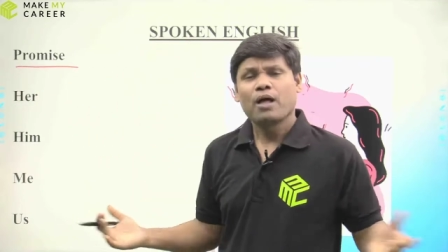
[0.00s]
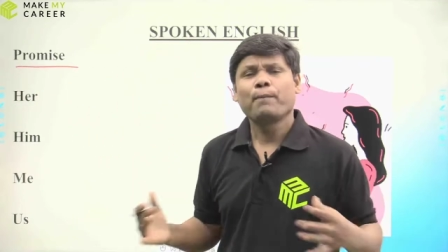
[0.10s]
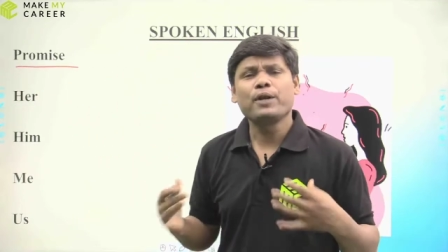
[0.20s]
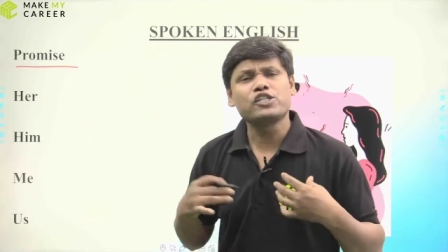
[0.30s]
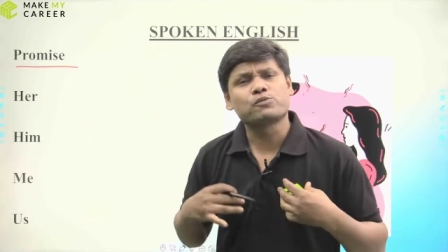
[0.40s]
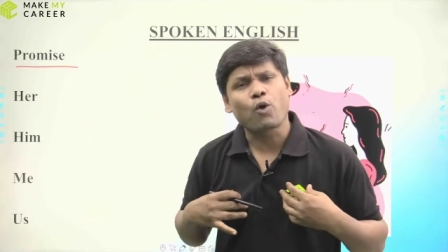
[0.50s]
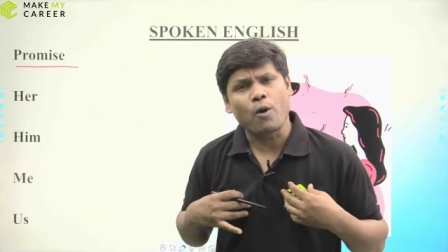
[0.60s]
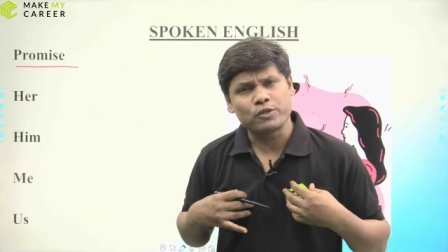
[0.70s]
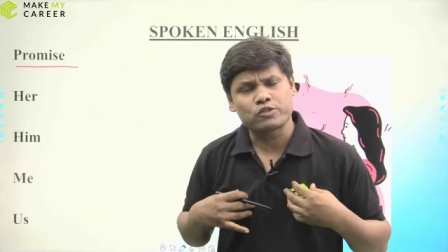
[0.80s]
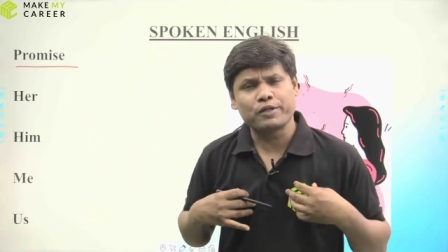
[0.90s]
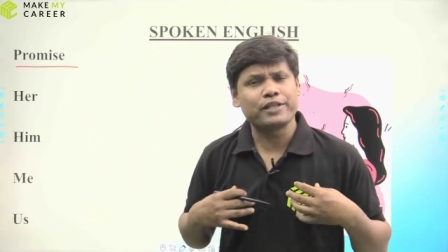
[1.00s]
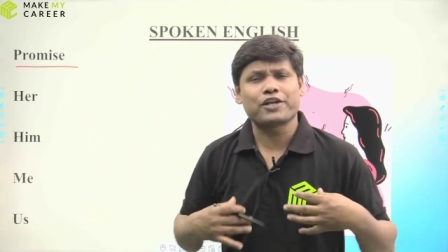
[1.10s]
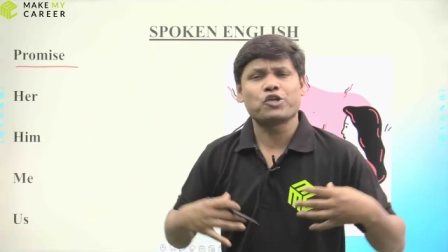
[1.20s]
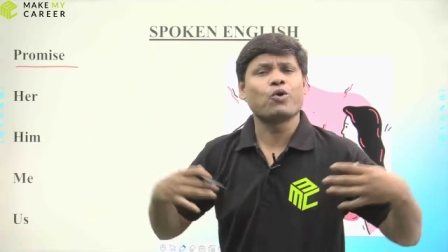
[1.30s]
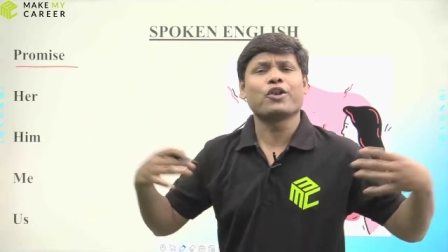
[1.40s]
Please promise me that
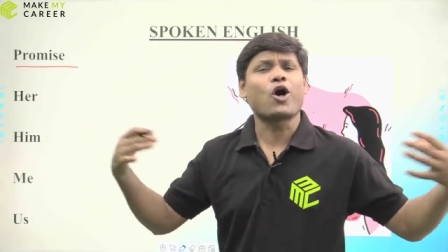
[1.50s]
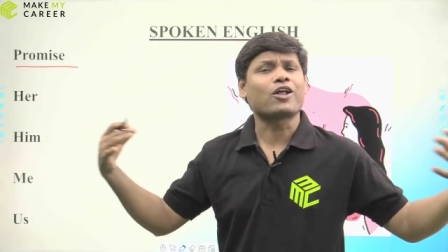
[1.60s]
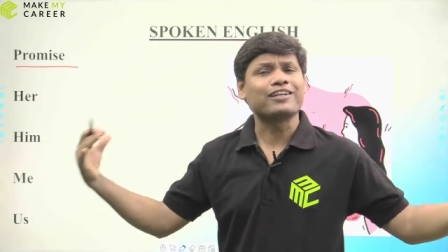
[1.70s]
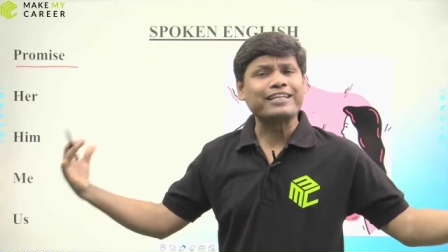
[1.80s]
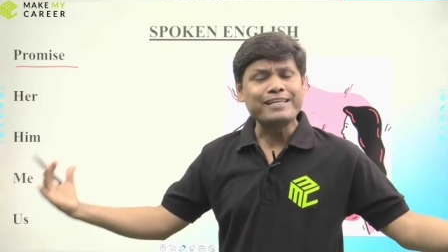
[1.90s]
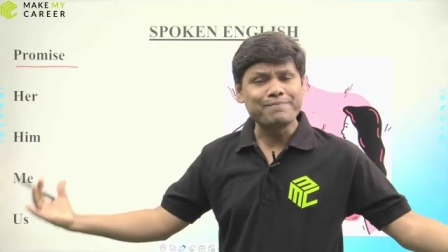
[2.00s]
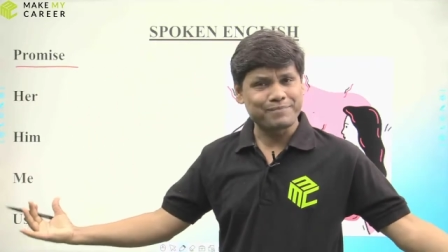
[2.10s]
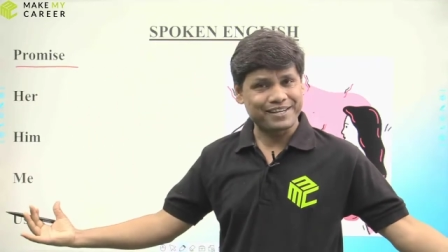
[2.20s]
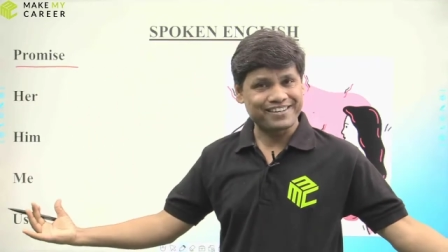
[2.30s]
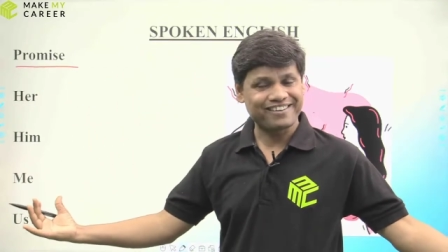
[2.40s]
you will not leave me.